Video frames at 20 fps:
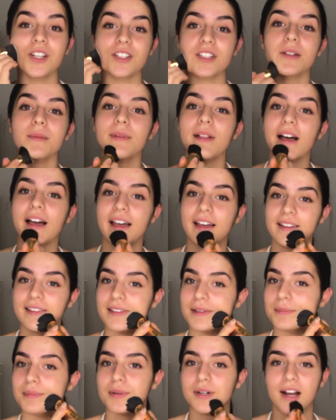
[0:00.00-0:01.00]
Just
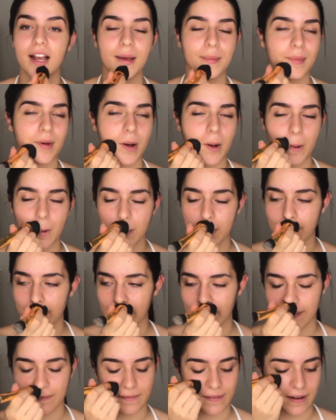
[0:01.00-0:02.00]
applying the primer all
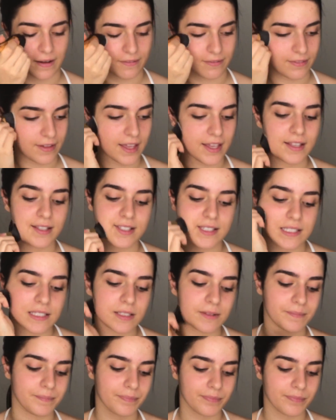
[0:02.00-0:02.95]
over our face.